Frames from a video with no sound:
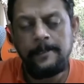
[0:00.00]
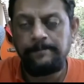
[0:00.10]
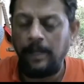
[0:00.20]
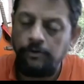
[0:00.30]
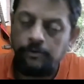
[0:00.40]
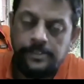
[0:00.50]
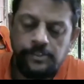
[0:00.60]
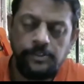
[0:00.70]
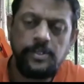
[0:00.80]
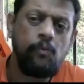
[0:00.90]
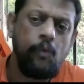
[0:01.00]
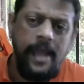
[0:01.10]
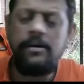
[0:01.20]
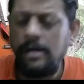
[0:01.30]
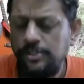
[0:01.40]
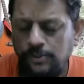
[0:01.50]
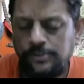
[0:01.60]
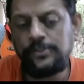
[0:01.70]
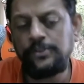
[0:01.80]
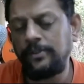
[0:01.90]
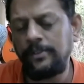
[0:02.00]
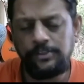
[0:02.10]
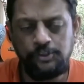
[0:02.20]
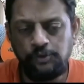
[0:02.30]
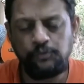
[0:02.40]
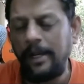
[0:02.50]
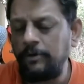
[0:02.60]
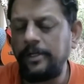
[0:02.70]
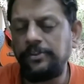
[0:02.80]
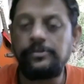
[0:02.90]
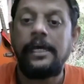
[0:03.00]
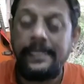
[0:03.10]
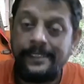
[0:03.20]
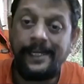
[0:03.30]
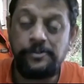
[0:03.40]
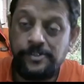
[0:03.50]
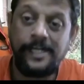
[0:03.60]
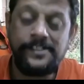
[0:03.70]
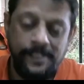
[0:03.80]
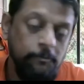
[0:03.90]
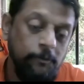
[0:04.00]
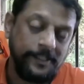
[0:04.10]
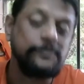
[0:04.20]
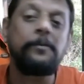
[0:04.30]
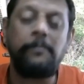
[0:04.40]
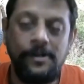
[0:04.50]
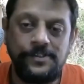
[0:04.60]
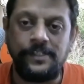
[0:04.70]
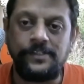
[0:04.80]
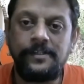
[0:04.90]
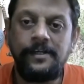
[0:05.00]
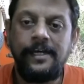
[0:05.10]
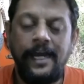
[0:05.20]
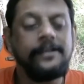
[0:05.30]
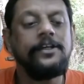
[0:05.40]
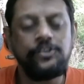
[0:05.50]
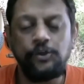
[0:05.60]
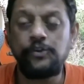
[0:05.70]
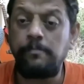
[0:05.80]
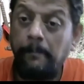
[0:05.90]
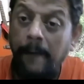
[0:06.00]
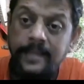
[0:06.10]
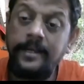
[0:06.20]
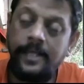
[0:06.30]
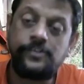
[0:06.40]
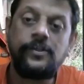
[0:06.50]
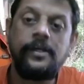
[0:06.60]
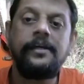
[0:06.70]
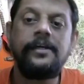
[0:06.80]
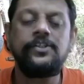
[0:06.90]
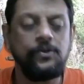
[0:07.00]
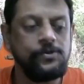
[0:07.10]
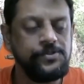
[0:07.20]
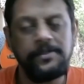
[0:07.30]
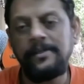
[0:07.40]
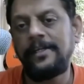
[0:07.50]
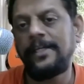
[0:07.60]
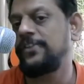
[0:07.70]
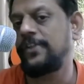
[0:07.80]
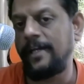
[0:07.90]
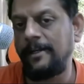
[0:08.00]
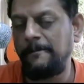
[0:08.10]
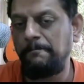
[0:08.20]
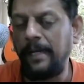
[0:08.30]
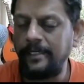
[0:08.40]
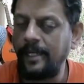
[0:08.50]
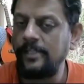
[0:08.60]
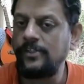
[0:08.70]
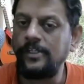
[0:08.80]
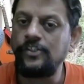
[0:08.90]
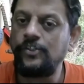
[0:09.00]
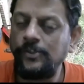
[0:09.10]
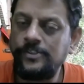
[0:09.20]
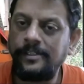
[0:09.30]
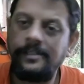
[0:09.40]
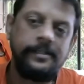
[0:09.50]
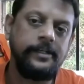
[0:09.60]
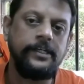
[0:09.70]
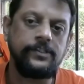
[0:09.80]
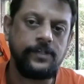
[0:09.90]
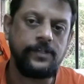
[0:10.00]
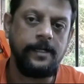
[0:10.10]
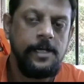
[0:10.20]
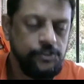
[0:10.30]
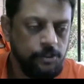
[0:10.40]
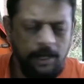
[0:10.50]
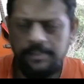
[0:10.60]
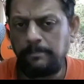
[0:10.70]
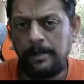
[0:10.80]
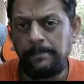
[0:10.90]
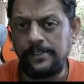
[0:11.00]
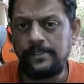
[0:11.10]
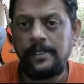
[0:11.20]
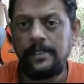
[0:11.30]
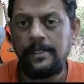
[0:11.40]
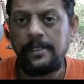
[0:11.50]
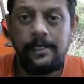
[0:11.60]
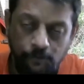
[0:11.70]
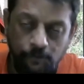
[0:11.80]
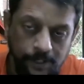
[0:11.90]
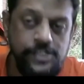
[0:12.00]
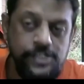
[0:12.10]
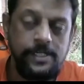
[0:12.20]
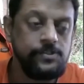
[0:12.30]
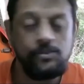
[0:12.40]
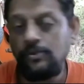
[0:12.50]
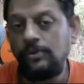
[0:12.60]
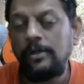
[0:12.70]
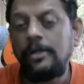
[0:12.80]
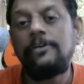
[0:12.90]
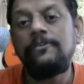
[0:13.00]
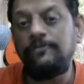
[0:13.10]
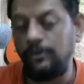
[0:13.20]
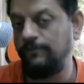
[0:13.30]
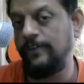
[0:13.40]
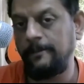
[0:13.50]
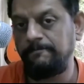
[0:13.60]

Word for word: Now you would ask yourself, why God chose Jews? Why couldn't he choose? He had to start somewhere. That's what Paul says. And he chose by grace, he chose Israel. By grace, he chose Israel. So God has a purpose for nations to fulfill.